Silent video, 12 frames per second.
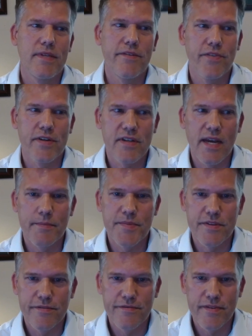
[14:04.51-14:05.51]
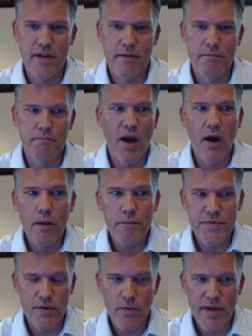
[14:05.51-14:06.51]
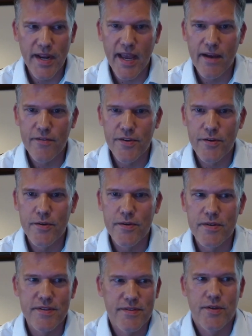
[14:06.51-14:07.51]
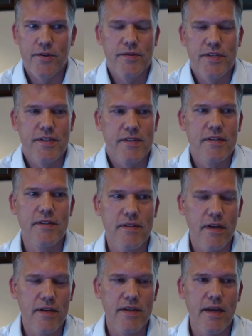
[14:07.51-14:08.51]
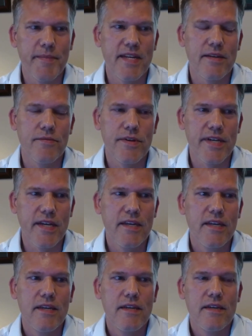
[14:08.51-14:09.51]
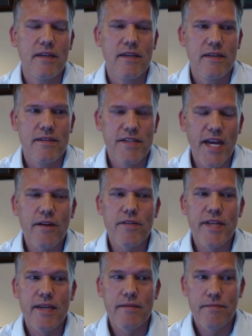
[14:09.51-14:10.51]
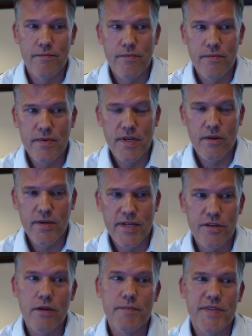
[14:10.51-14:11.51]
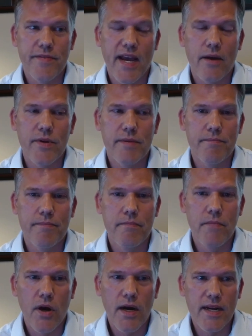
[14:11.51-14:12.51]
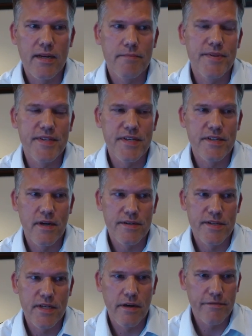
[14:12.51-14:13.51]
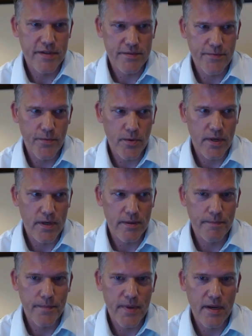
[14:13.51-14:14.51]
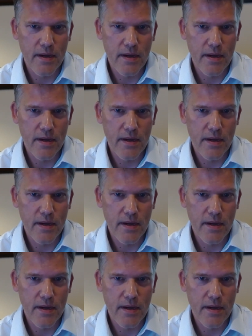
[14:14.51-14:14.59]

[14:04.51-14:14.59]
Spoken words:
different types of pumps or what have you. So just I mean, it really generally, in terms of how we market and position ourselves, it's for